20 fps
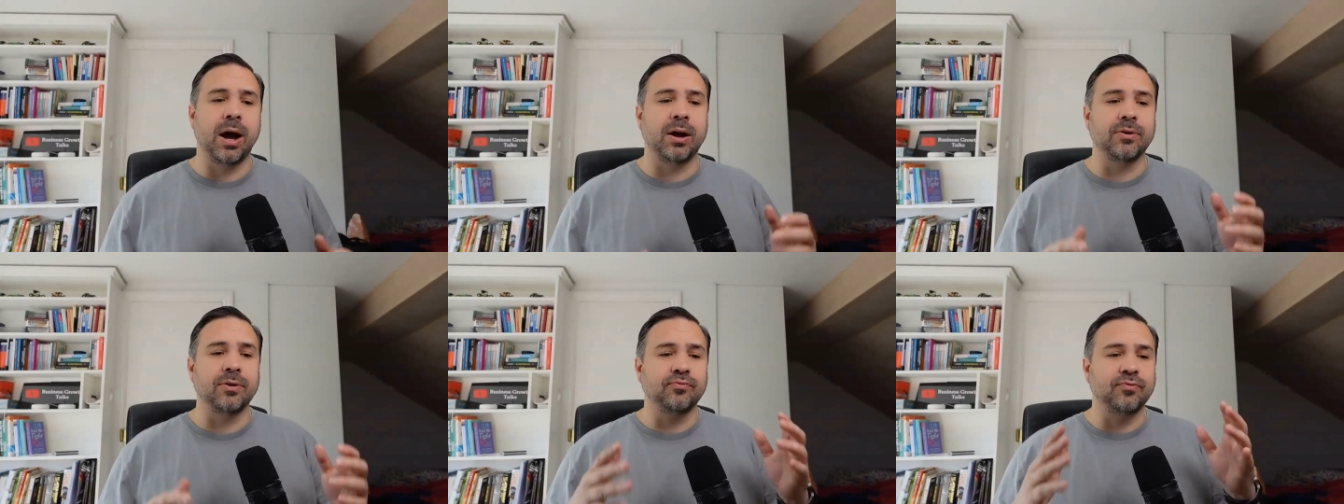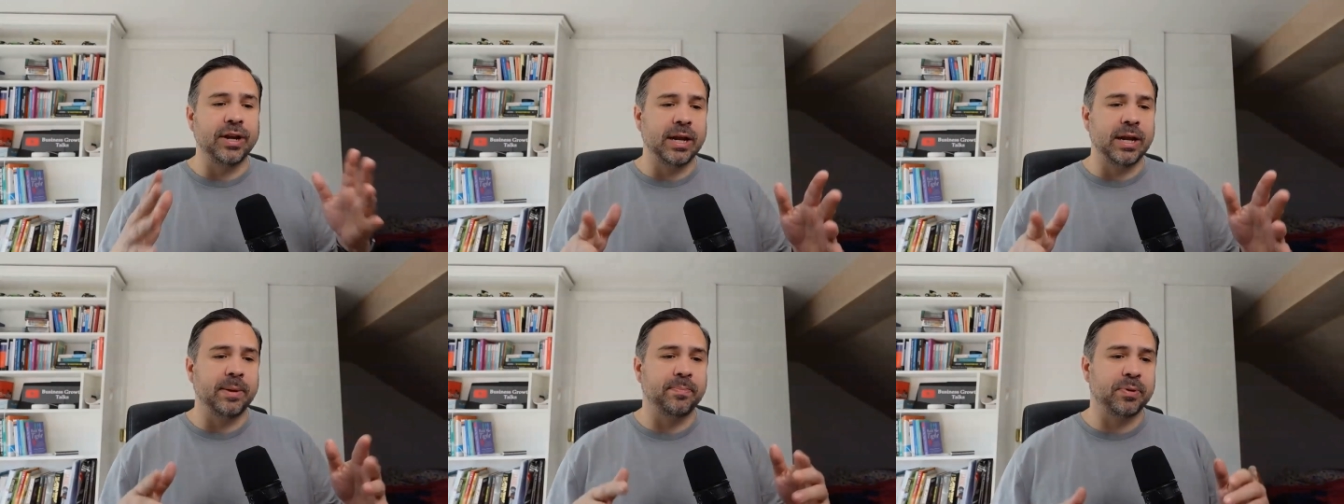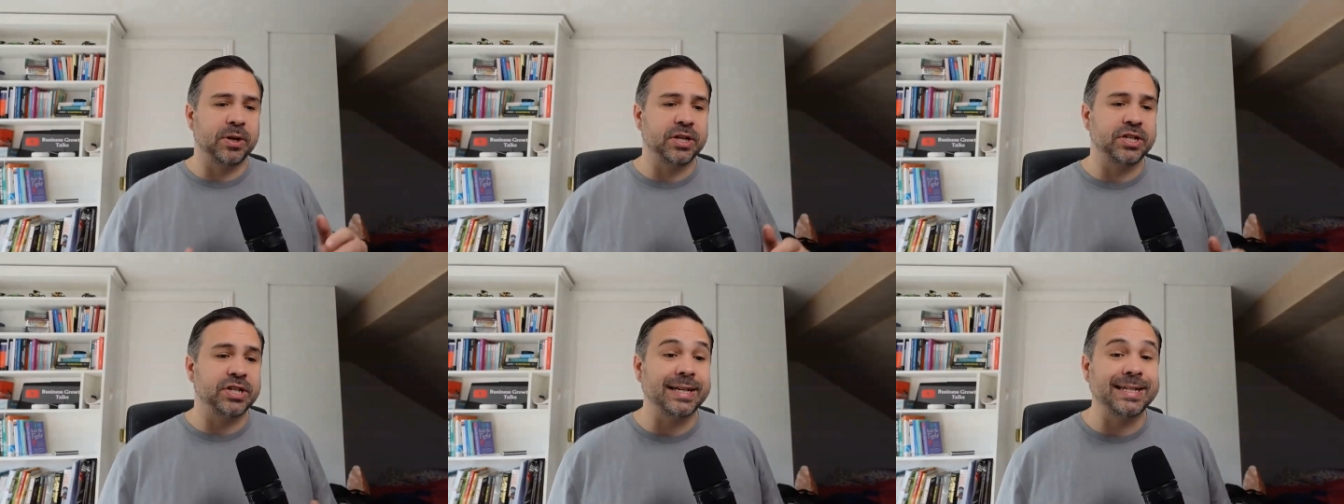I'd really
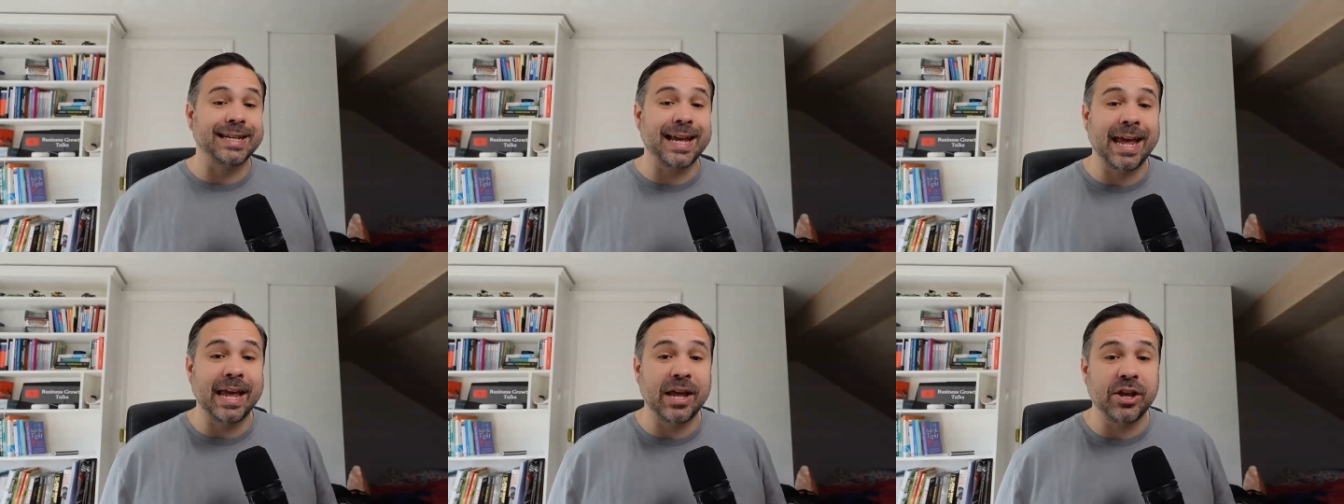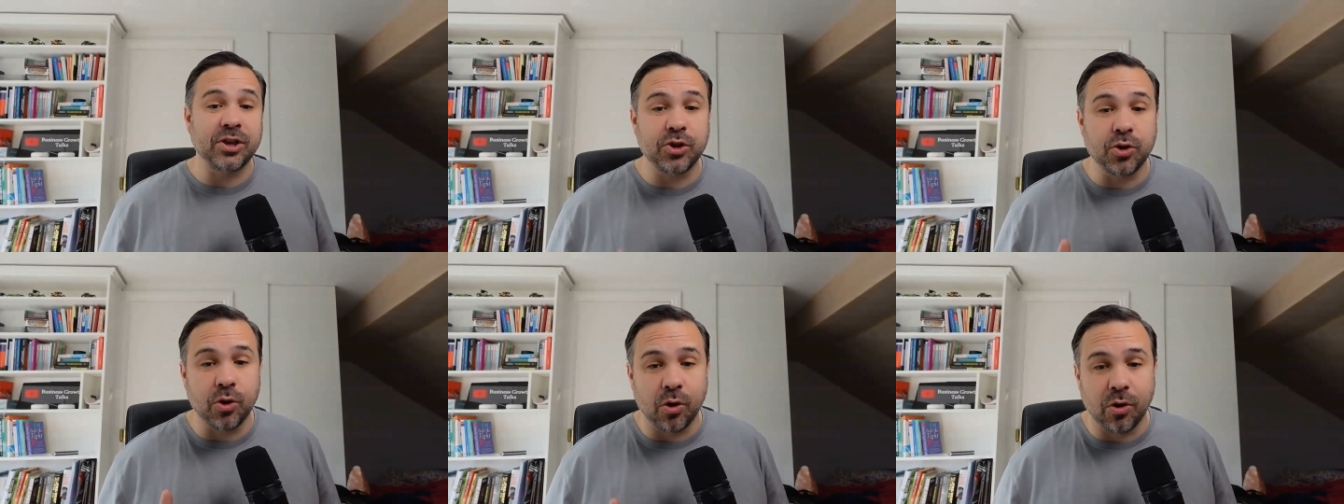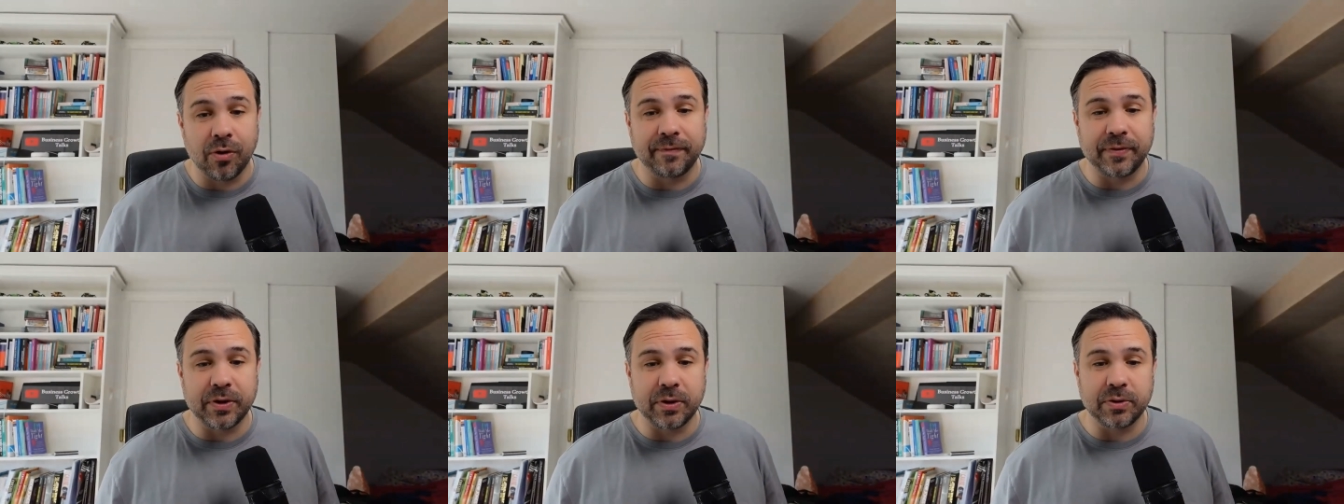appreciate to hear
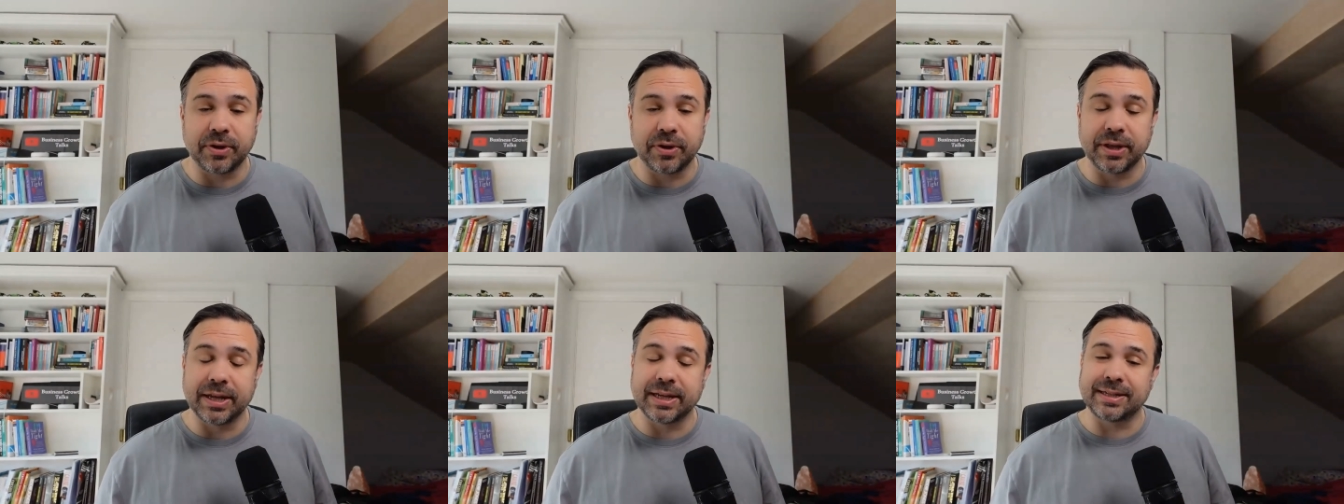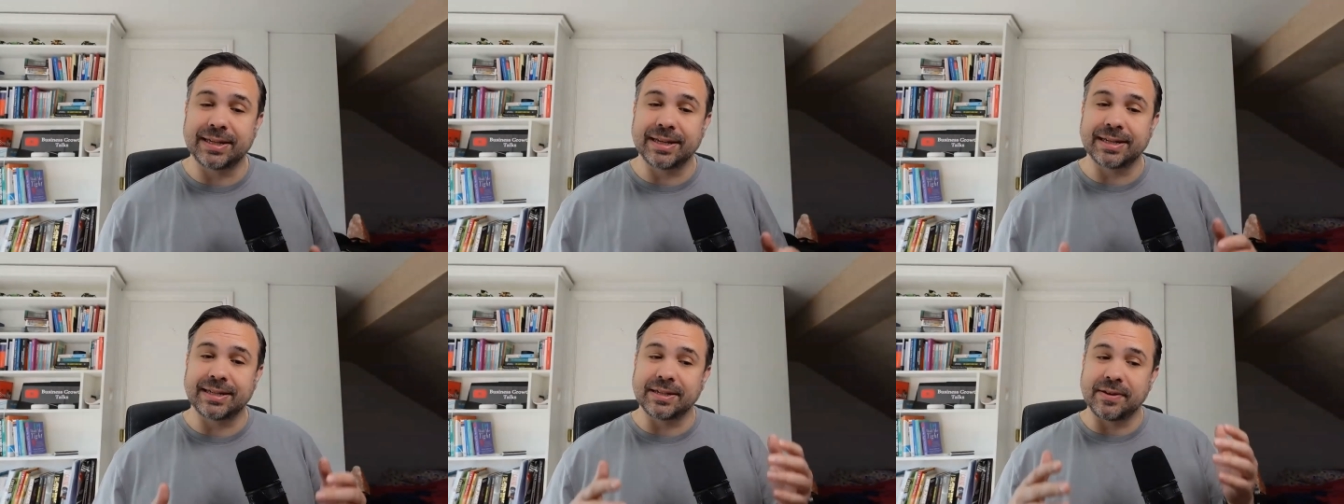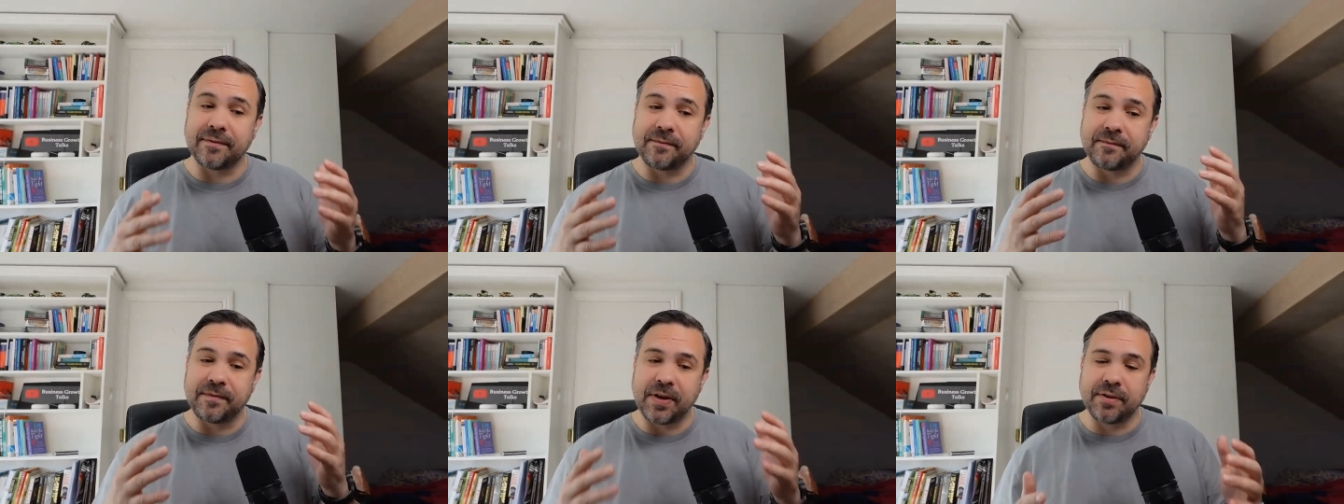your views on this. This is
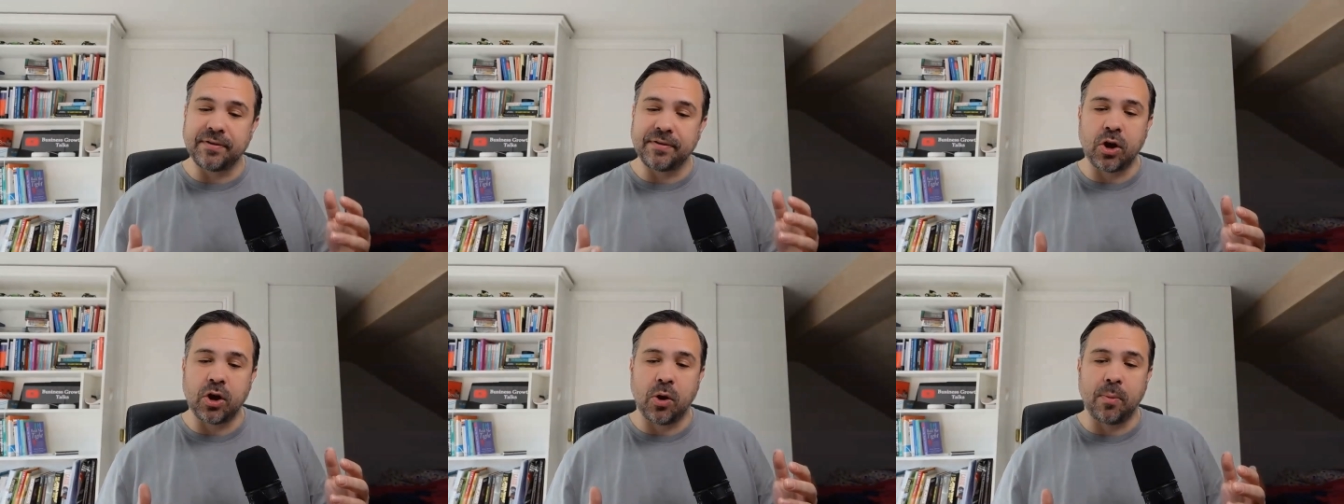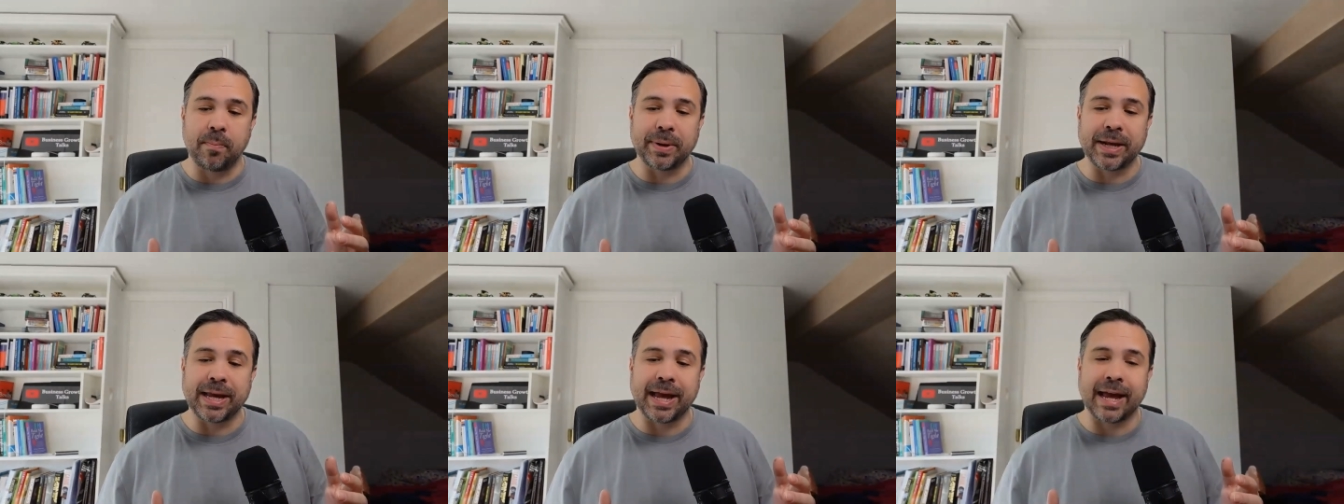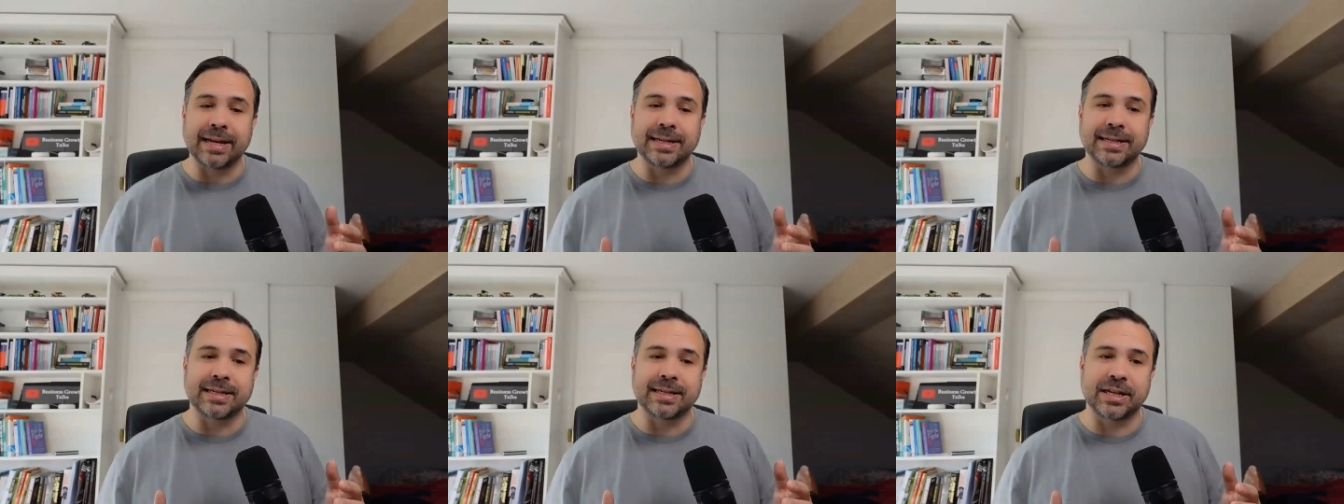a very
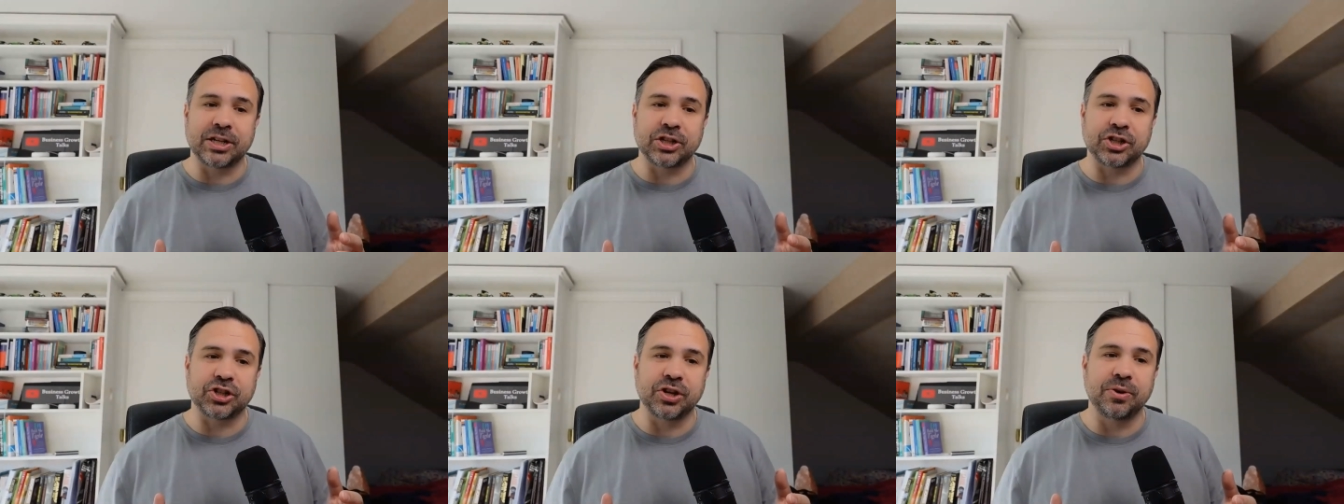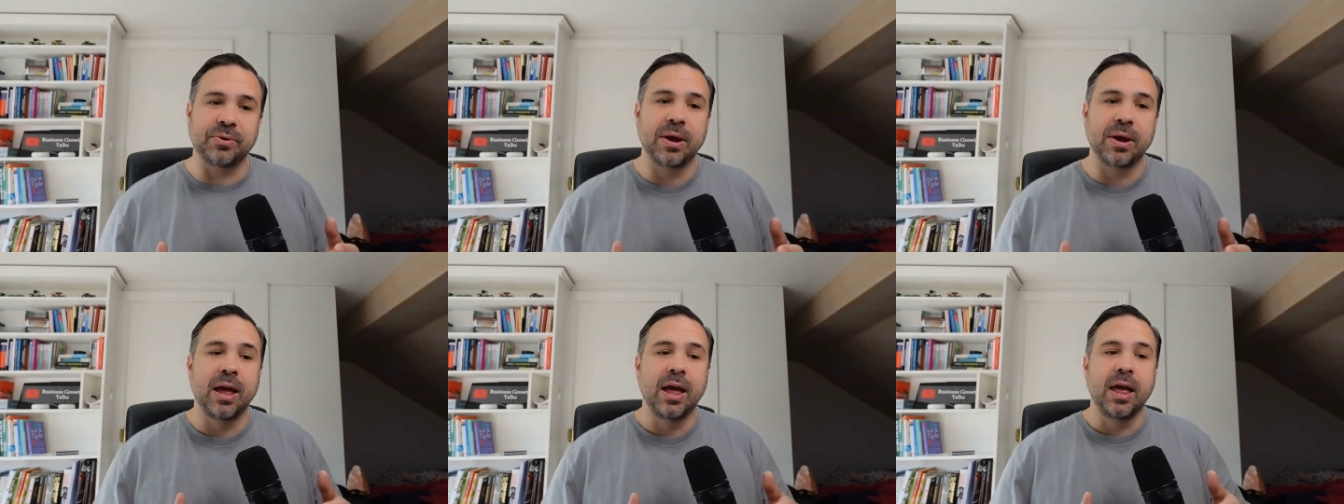complicated issue.